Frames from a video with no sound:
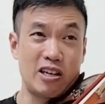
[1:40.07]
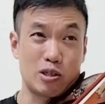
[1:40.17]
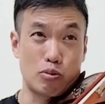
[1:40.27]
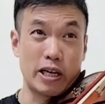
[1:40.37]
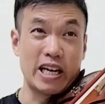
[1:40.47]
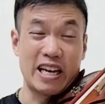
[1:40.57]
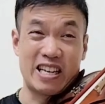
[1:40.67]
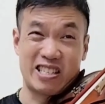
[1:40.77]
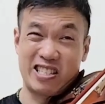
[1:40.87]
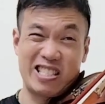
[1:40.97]
think it's right,
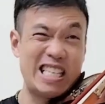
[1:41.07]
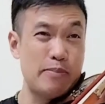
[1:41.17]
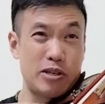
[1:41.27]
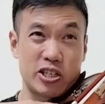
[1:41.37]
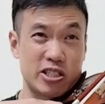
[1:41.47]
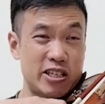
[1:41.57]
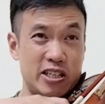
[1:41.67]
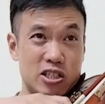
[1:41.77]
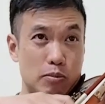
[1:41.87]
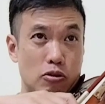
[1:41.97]
and keep
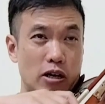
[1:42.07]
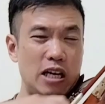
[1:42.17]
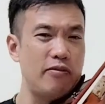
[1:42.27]
adjusting it some more.